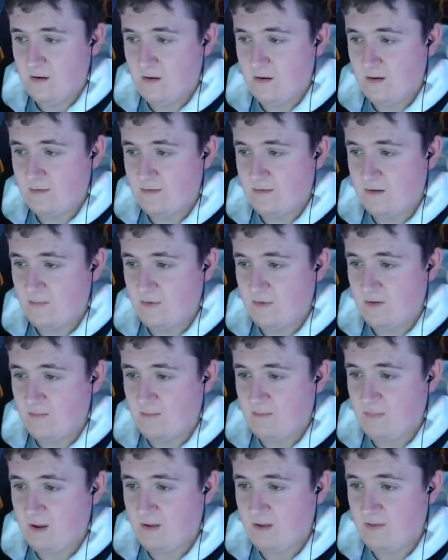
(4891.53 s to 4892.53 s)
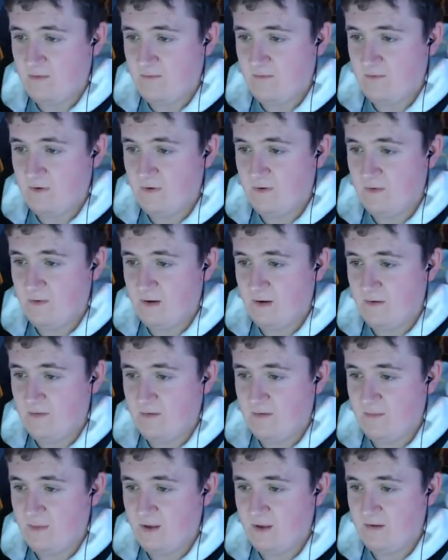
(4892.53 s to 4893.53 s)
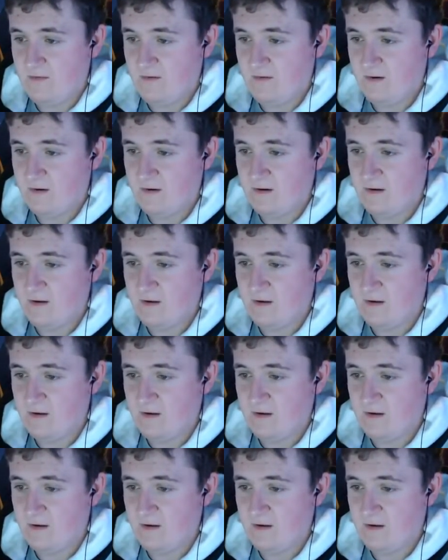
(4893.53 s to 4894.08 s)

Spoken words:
Actually, I'm gonna make the view isometric.